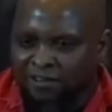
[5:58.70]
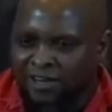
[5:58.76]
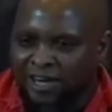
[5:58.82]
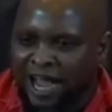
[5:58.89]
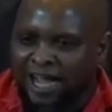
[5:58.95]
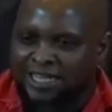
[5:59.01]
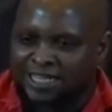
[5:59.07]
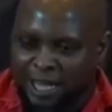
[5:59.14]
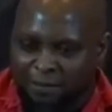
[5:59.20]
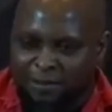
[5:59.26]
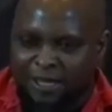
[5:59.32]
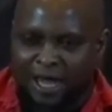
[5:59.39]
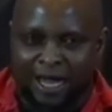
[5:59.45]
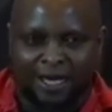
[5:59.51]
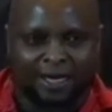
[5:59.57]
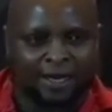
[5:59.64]
We even
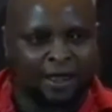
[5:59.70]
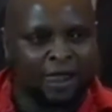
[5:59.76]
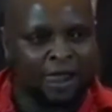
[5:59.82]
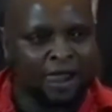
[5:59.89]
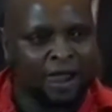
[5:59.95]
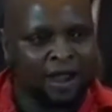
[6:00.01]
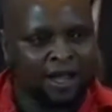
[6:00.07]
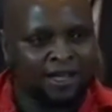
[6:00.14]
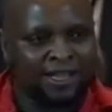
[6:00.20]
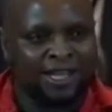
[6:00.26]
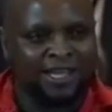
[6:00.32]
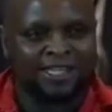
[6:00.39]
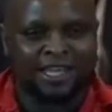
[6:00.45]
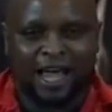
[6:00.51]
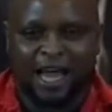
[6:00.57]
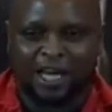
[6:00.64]
accepted
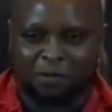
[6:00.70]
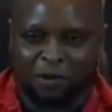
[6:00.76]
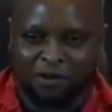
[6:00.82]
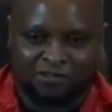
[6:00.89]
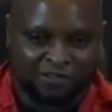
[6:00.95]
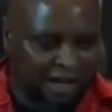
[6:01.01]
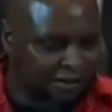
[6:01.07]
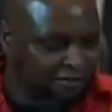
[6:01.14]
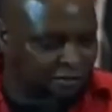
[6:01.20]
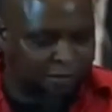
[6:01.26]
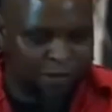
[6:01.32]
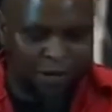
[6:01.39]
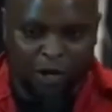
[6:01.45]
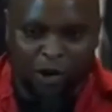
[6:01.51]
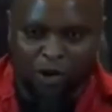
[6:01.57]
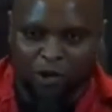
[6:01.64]
this
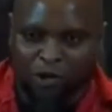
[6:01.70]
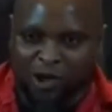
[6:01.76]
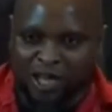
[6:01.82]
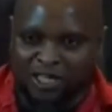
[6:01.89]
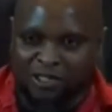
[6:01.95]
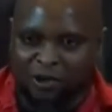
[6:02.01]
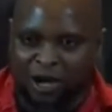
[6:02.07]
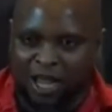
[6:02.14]
$8.5 billion